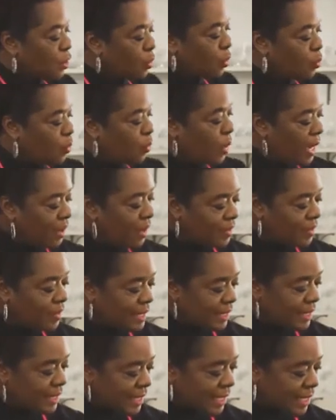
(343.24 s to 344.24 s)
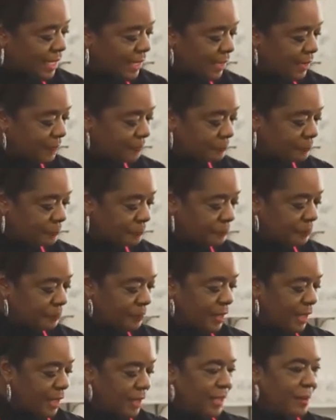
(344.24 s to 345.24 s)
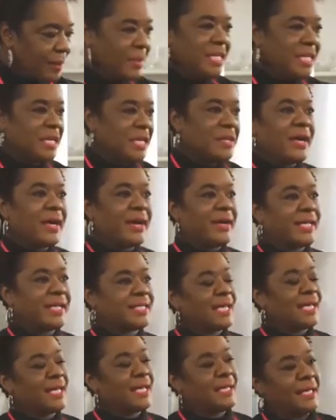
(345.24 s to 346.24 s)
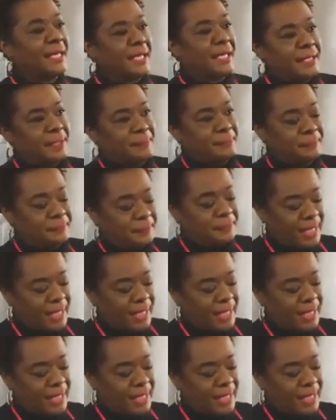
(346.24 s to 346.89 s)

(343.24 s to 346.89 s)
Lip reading: So while this is heating, let me tell you how excited I am.